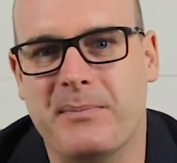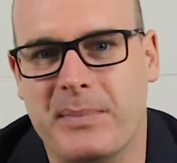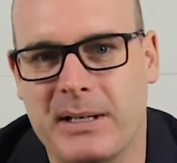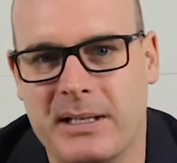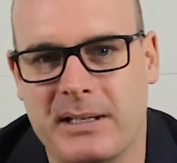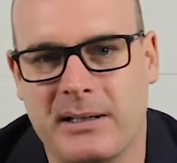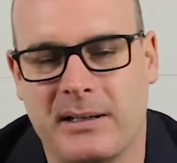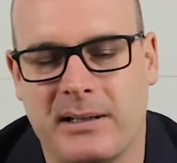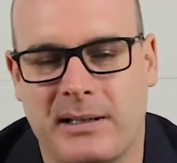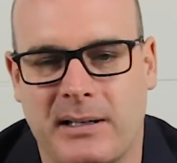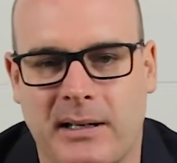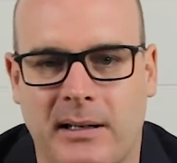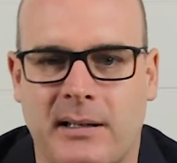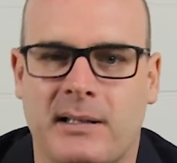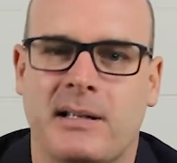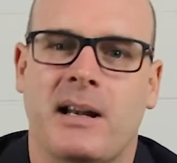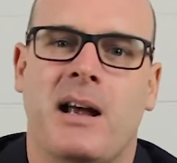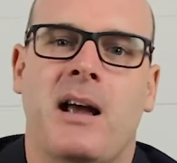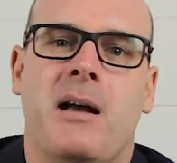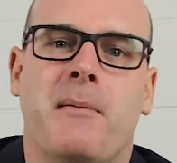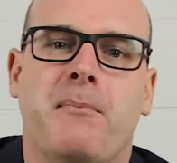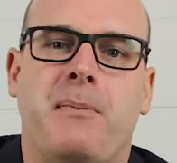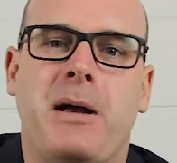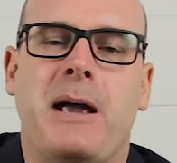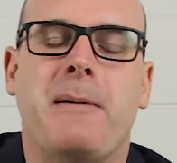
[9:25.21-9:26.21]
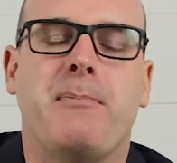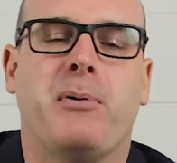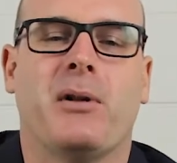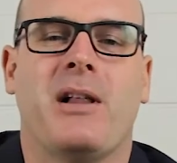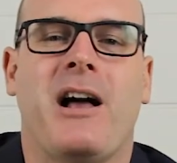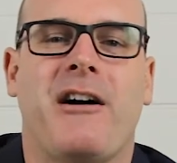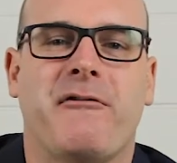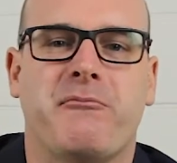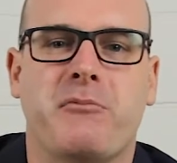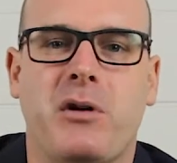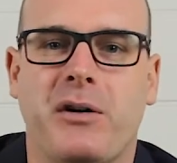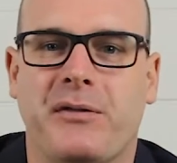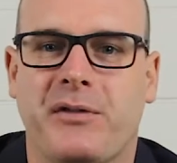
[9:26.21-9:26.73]
businesses. People
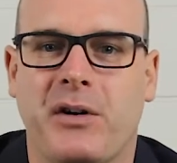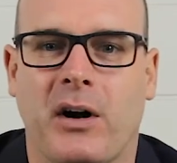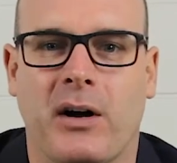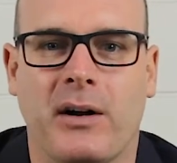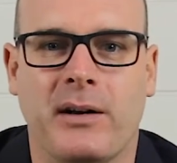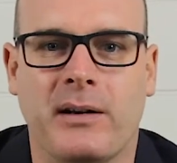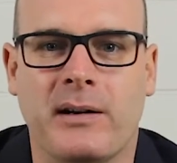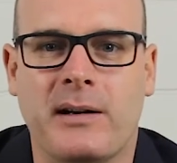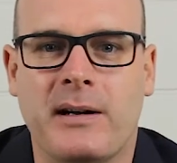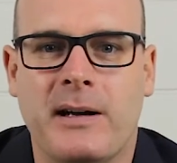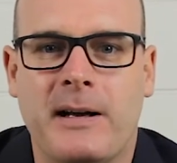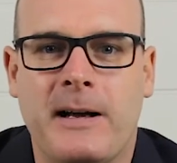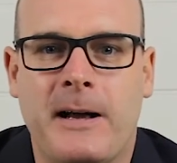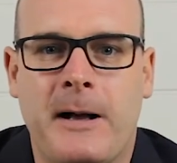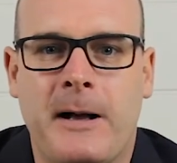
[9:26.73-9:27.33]
have moved on.